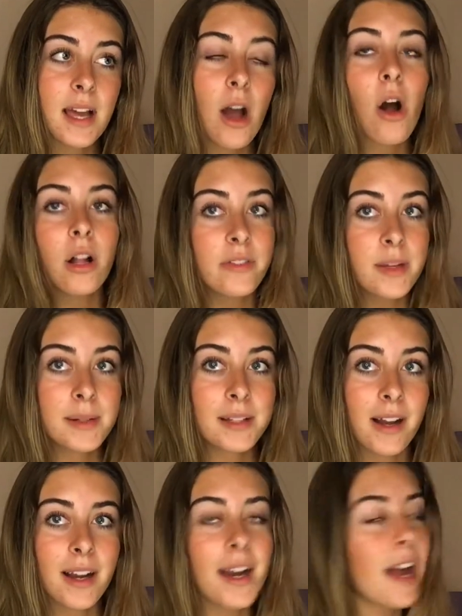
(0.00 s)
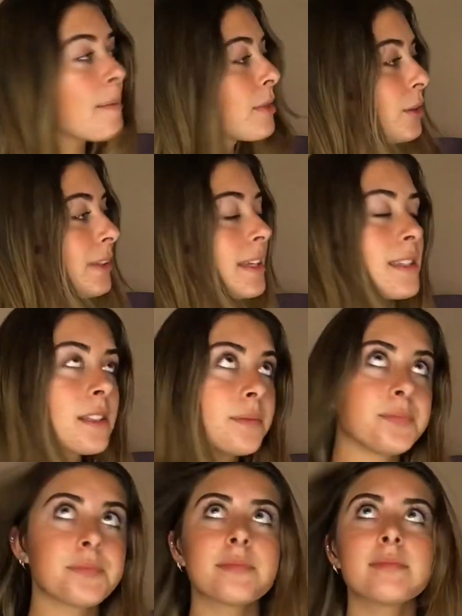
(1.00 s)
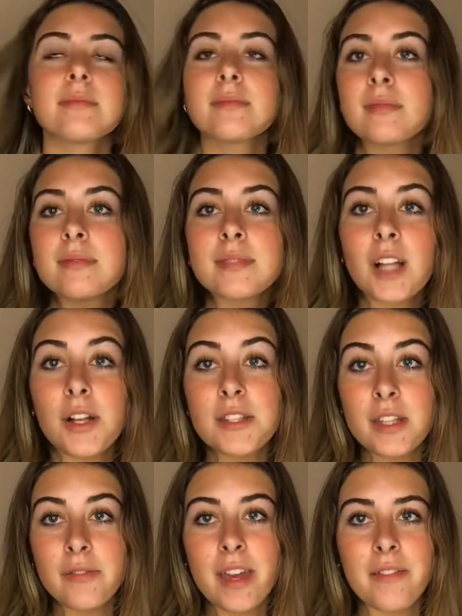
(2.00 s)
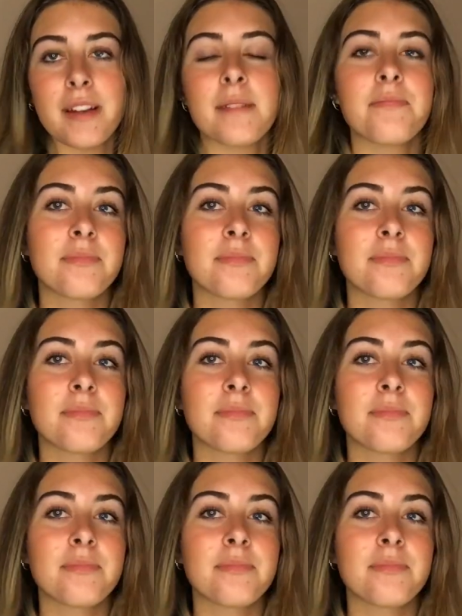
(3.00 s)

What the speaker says: All of them are younger. I'm the oldest. Also the favorite.